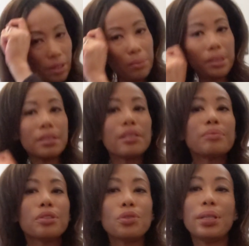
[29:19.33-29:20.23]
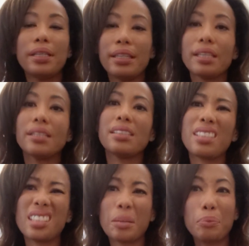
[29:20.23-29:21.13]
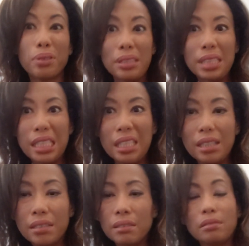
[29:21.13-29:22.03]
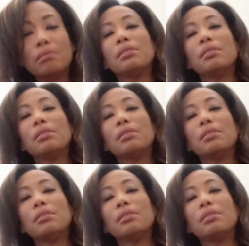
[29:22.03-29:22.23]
But to do anything else is like pulling teeth. Ugh.